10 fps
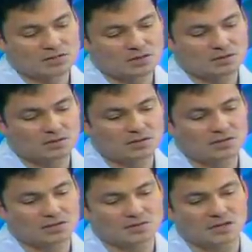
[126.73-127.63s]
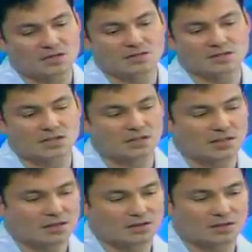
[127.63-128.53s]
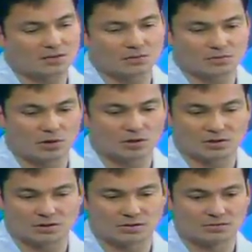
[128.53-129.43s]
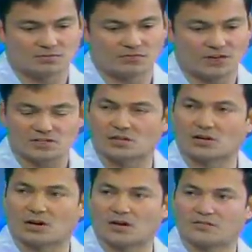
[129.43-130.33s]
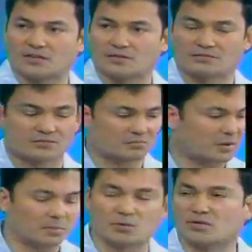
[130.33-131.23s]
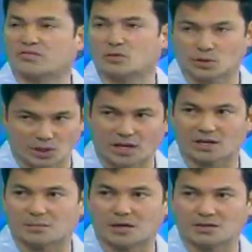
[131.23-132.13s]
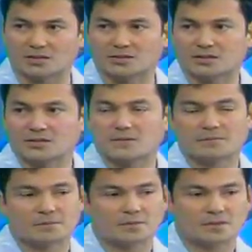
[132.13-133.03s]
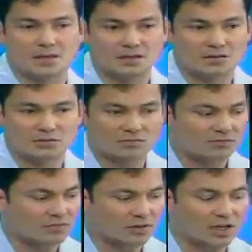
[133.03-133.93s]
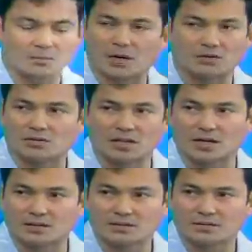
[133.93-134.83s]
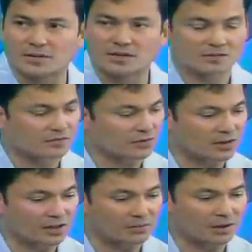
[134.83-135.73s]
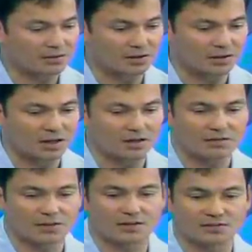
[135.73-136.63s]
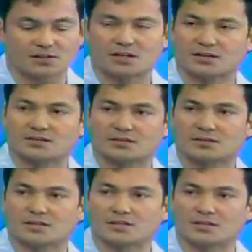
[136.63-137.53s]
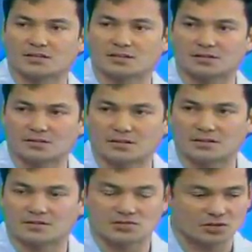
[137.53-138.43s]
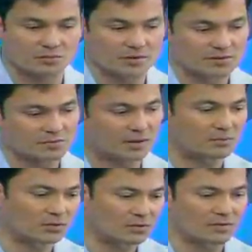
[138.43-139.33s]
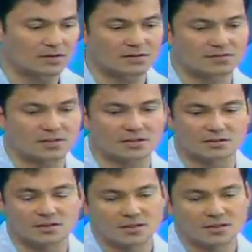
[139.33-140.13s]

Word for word: these 13 years when I was gone, I thought it would all fizzle off and mm -hmm. people will forget about it. Mm -hmm. They didn't forget about that. They didn't forget about a lot of things that I did in, in, in showbiz, my movies and